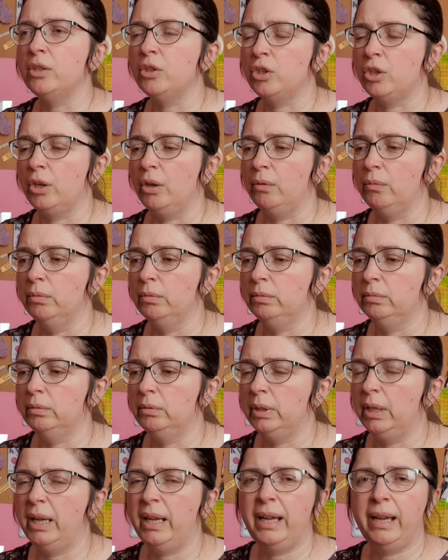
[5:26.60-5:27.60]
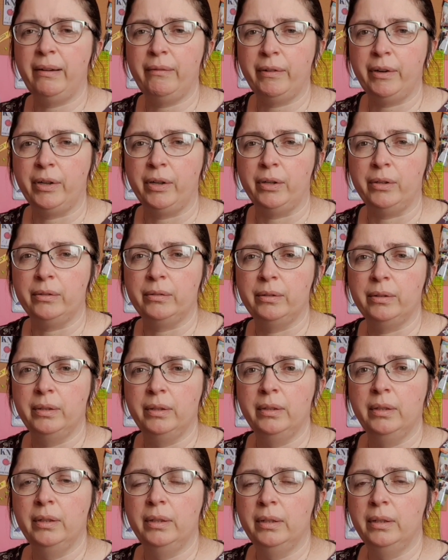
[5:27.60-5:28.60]
show at Harrogate
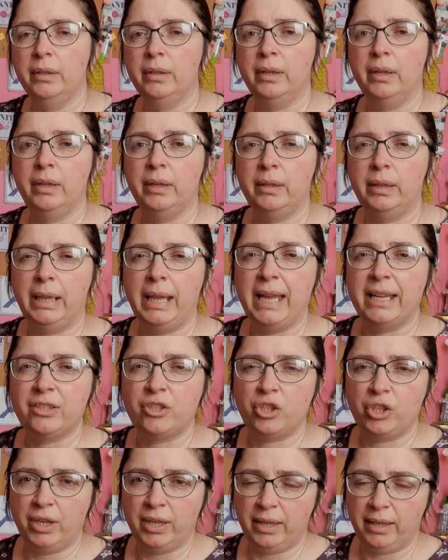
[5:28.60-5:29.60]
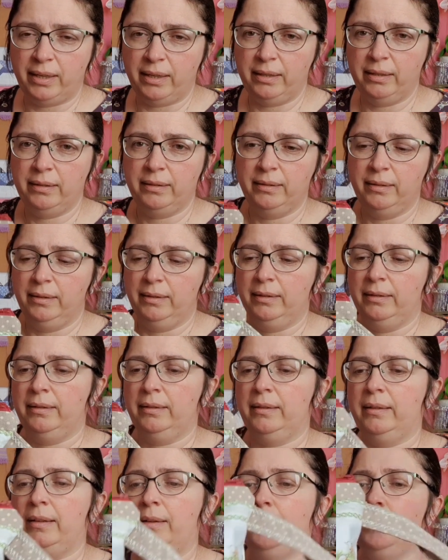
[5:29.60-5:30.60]
last year.
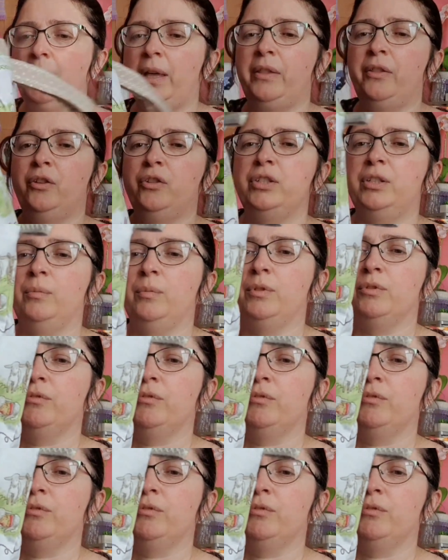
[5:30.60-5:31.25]
I thought it